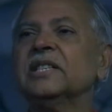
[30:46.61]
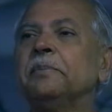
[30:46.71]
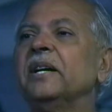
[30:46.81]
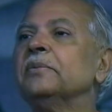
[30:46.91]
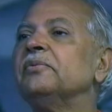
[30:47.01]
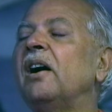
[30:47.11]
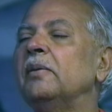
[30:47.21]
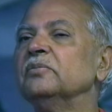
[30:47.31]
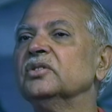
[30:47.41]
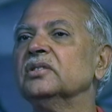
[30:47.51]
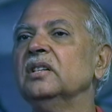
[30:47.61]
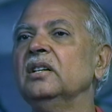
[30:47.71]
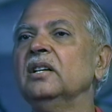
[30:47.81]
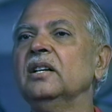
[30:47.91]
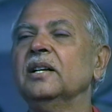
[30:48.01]
separate forms.
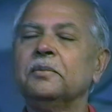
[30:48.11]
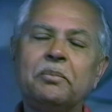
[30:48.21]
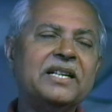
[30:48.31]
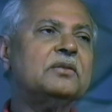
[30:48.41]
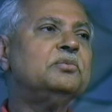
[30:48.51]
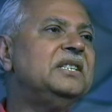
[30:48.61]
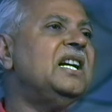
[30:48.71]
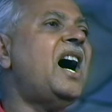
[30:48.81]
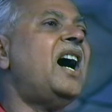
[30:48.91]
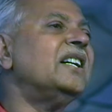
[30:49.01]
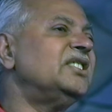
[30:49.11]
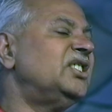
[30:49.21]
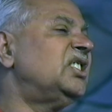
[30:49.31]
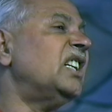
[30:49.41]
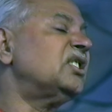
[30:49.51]
But we
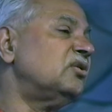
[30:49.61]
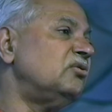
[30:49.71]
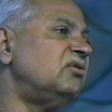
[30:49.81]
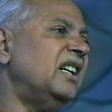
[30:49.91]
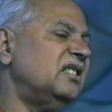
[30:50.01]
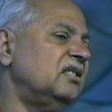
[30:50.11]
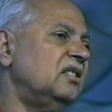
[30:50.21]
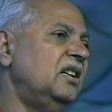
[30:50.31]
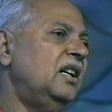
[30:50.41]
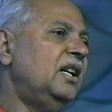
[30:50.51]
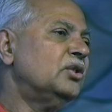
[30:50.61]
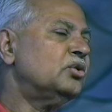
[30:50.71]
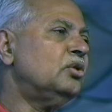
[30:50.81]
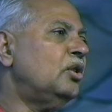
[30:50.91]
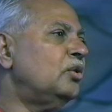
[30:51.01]
are just one.
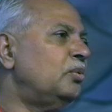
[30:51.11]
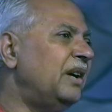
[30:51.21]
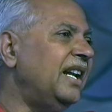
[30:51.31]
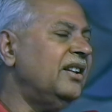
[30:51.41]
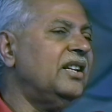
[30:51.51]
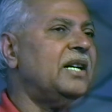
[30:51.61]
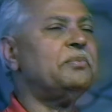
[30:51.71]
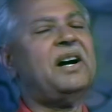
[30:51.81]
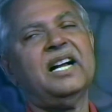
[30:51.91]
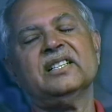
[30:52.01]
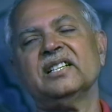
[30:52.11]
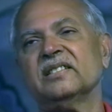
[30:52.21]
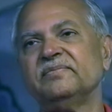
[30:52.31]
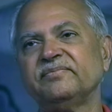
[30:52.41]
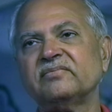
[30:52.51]
So when that
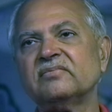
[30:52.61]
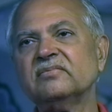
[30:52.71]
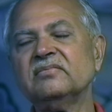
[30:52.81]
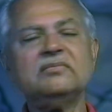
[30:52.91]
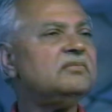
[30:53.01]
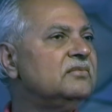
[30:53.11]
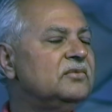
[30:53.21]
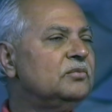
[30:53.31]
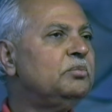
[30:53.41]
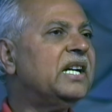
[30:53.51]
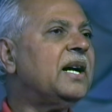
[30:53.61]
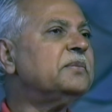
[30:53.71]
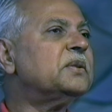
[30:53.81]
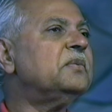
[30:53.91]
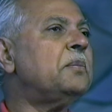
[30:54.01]
father
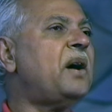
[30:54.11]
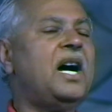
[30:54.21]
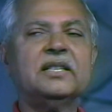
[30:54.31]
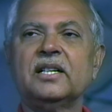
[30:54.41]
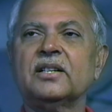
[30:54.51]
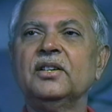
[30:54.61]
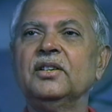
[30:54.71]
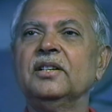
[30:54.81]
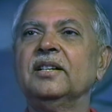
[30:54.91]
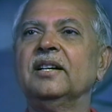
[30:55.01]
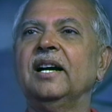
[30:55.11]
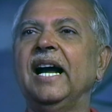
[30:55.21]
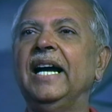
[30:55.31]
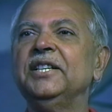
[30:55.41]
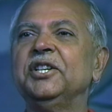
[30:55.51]
becomes the father
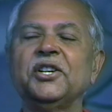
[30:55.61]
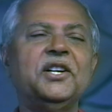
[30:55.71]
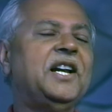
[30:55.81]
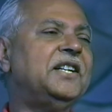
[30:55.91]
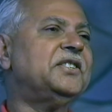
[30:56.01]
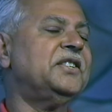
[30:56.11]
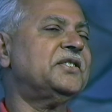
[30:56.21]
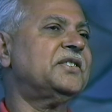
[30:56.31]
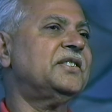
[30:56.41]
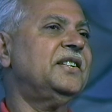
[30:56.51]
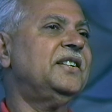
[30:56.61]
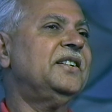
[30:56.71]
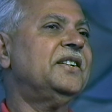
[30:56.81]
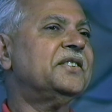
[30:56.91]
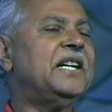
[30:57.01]
and he realizes
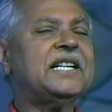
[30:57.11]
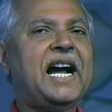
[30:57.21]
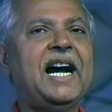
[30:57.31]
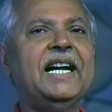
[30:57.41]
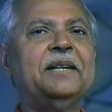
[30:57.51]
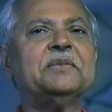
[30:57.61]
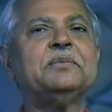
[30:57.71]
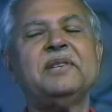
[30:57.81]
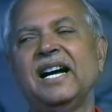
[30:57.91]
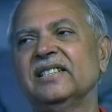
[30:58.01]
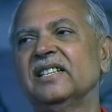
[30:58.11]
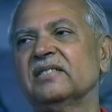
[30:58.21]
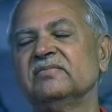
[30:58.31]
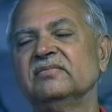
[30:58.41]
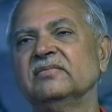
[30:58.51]
that I am the father,